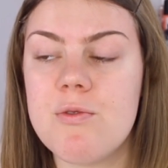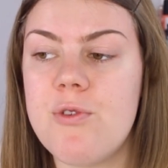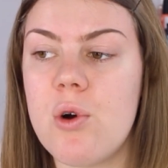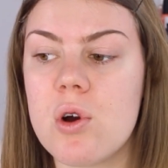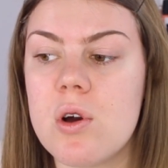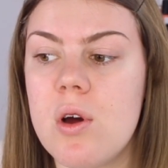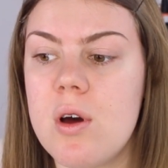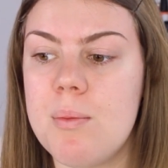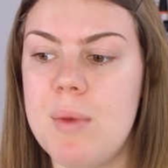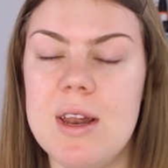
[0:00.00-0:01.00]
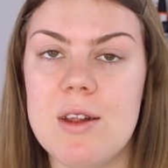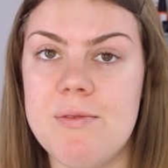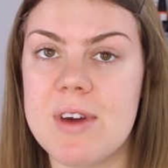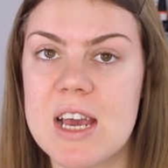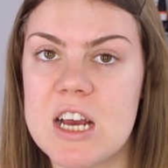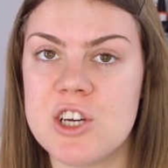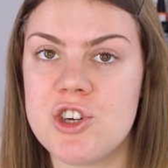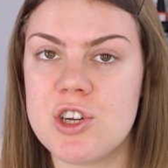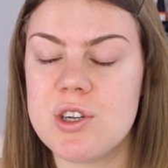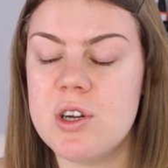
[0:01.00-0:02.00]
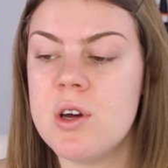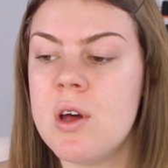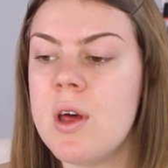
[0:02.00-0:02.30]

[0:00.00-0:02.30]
for um, a little vacation